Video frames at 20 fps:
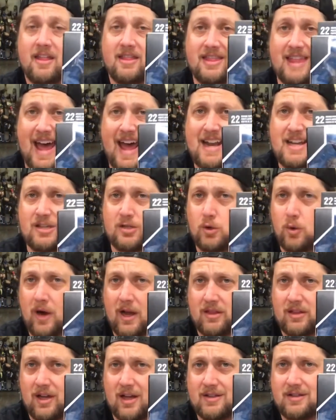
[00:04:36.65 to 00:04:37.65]
That is who I
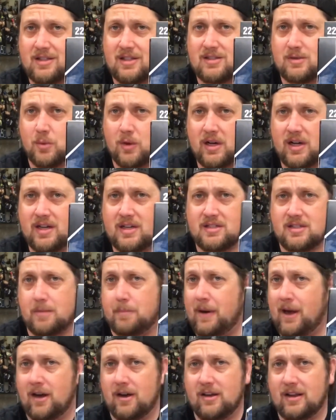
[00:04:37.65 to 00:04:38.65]
thought this was.
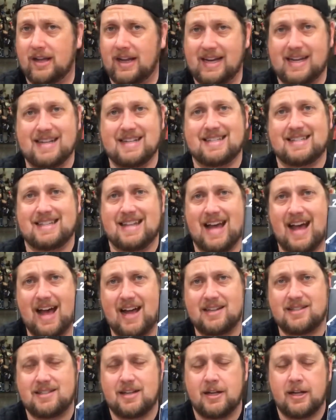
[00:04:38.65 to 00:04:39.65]
Apparently, it is
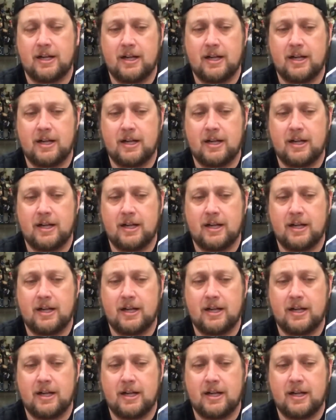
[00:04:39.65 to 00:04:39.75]
not.